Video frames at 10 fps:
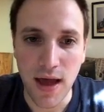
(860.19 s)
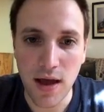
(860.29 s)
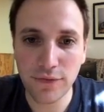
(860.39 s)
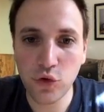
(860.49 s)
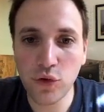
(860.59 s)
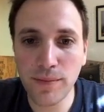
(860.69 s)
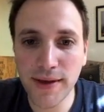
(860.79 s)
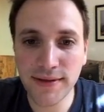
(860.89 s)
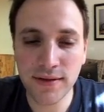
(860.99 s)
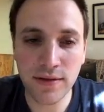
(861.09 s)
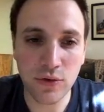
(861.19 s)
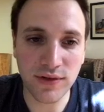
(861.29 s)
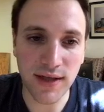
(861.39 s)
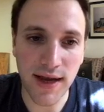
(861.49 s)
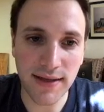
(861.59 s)
After we pasted
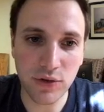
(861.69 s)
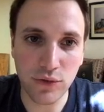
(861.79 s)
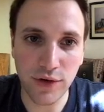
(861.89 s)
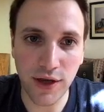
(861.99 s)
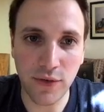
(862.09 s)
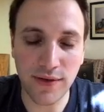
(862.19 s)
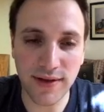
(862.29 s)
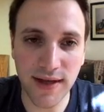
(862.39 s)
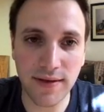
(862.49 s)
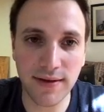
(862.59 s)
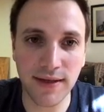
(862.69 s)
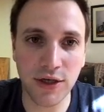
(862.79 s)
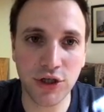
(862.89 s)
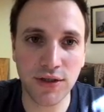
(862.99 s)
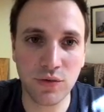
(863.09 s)
those lines over here in the settings
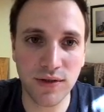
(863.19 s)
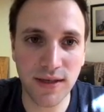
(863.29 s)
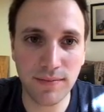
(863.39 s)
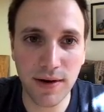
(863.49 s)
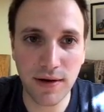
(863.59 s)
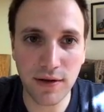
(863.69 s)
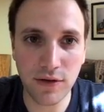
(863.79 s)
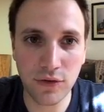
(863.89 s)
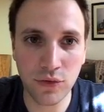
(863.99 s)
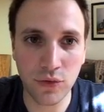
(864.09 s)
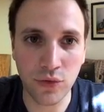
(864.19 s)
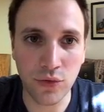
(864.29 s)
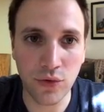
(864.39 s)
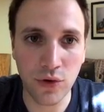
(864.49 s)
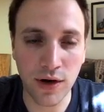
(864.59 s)
sections, we simply need to
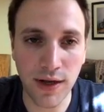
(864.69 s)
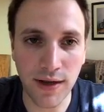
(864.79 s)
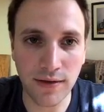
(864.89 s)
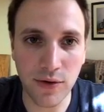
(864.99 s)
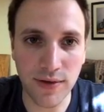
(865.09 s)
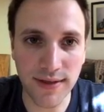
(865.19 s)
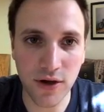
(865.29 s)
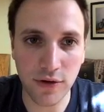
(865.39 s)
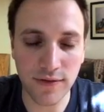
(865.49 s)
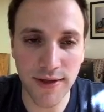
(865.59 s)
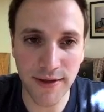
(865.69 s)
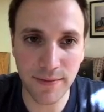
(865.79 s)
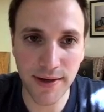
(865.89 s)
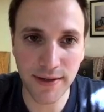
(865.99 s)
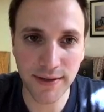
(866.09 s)
click the restart
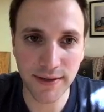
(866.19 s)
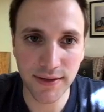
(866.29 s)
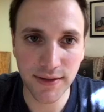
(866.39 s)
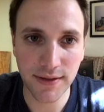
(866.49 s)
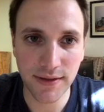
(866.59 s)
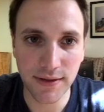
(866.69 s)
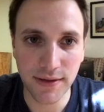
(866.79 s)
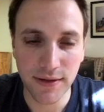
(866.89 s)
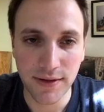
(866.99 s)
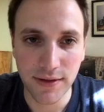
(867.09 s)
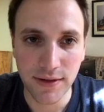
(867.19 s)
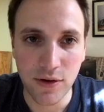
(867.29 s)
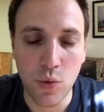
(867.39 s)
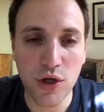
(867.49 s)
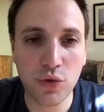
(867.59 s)
database,
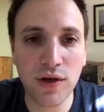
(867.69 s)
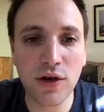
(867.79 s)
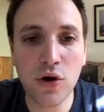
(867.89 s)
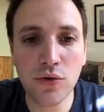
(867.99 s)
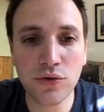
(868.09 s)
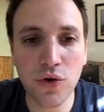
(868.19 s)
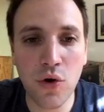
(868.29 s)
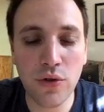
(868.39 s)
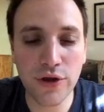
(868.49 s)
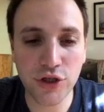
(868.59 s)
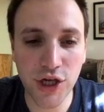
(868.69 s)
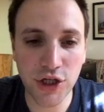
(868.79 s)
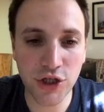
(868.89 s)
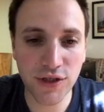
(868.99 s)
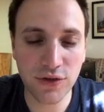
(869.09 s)
which will load all the
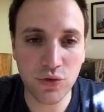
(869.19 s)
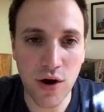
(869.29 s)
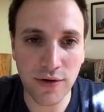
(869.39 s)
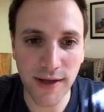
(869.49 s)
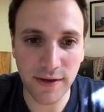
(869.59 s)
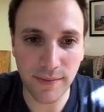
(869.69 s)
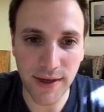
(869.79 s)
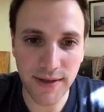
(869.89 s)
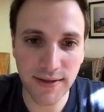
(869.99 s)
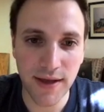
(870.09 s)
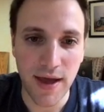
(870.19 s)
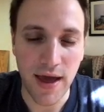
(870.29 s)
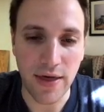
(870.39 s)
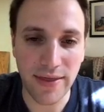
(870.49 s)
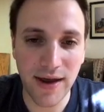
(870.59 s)
changes to our database,
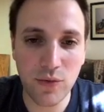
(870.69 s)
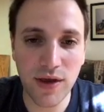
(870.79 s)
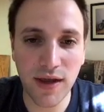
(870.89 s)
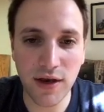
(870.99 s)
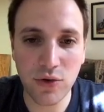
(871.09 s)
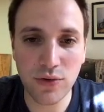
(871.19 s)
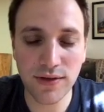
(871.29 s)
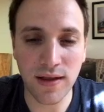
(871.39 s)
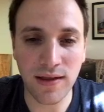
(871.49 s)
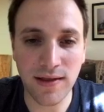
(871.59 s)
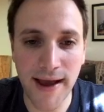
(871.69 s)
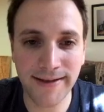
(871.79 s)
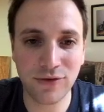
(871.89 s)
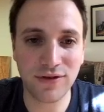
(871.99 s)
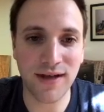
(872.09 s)
and then we can use the
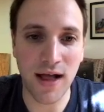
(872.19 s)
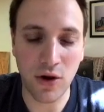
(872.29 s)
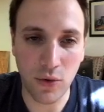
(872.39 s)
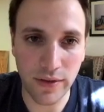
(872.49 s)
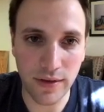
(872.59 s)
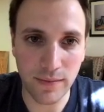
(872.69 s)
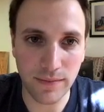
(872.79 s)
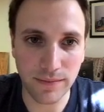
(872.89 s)
Dijkstra's algorithm.